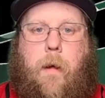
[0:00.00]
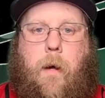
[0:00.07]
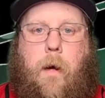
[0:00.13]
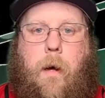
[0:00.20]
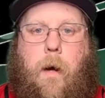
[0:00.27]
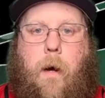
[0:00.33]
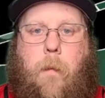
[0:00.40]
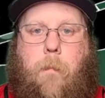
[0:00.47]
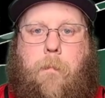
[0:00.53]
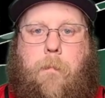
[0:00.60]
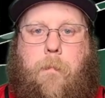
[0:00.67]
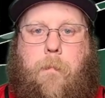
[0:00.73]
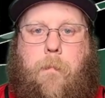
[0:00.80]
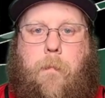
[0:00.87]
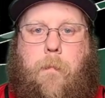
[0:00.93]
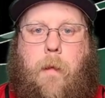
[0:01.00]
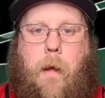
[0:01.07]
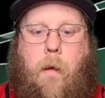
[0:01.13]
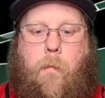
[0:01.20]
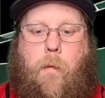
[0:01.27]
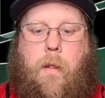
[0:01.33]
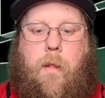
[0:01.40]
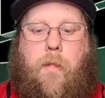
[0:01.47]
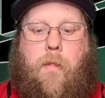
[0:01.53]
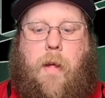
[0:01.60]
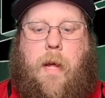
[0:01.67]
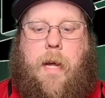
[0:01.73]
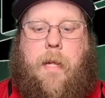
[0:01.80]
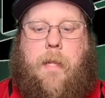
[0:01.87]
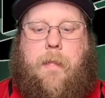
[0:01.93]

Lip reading: I really think